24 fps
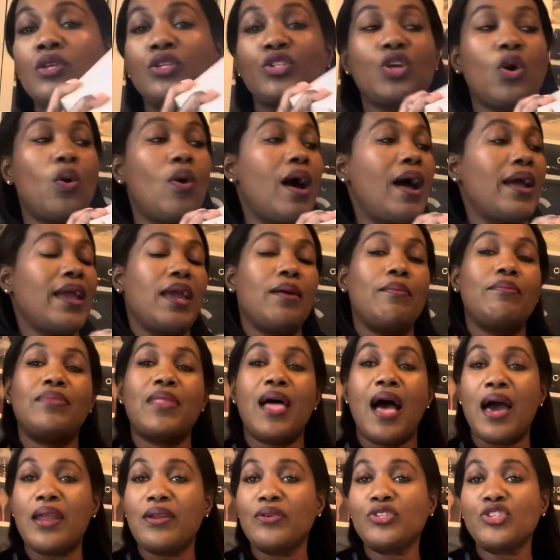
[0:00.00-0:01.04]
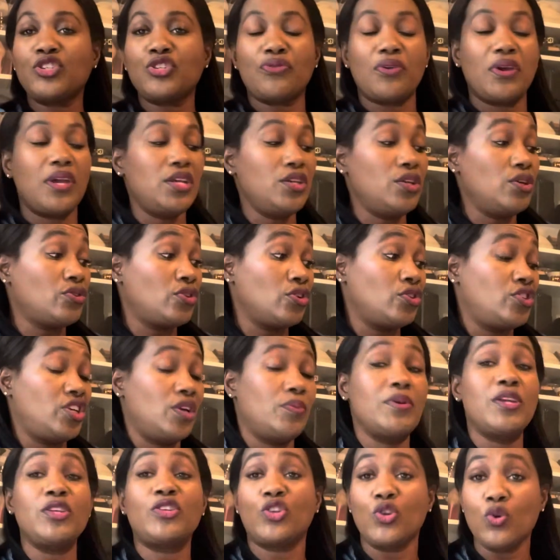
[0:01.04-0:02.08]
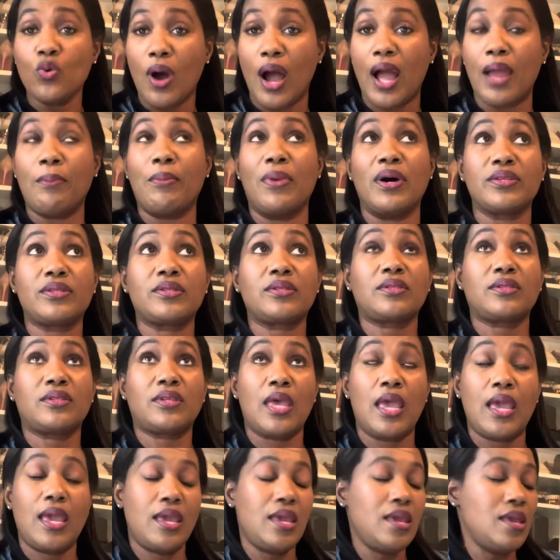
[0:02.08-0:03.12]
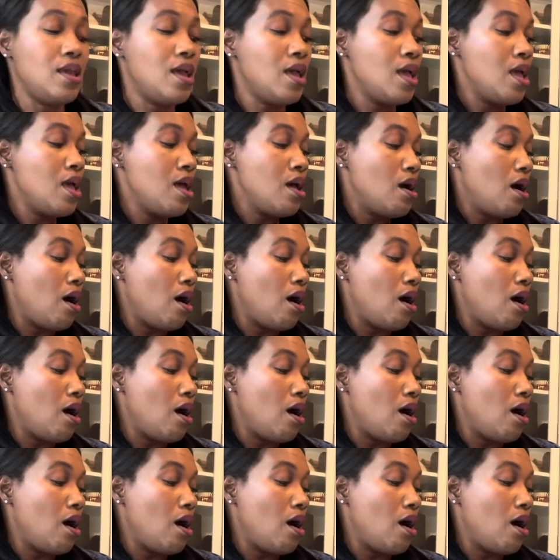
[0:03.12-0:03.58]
So I am not a stranger to Jimmy Choo, I must say.